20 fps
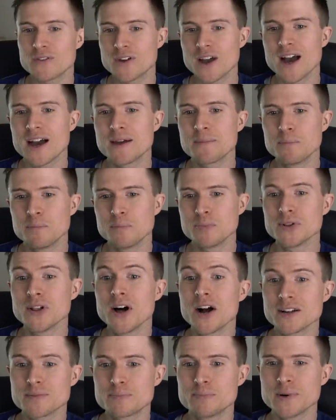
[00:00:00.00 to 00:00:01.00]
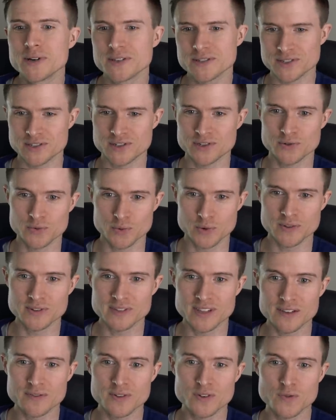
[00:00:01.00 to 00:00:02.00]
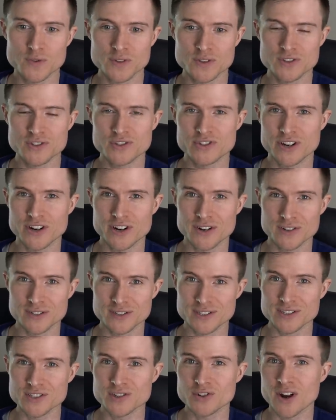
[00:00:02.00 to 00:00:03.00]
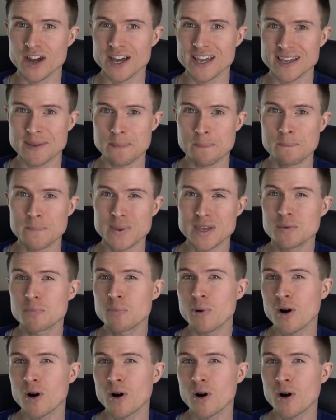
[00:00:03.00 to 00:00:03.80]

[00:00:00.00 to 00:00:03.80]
Got Blockbuster with David Fitzgerald. He's trying Big